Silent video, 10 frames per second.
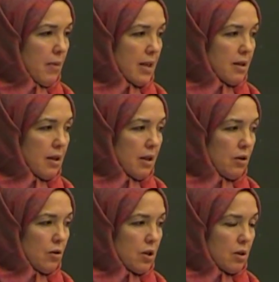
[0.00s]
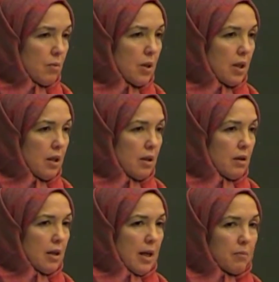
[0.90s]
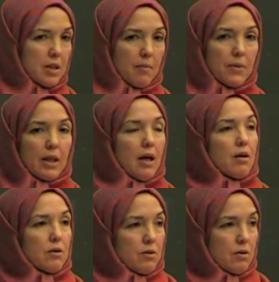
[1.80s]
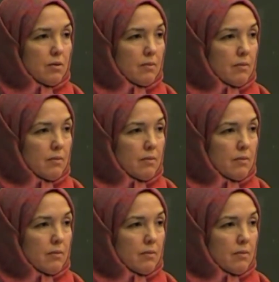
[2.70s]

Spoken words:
my city used to be named something else.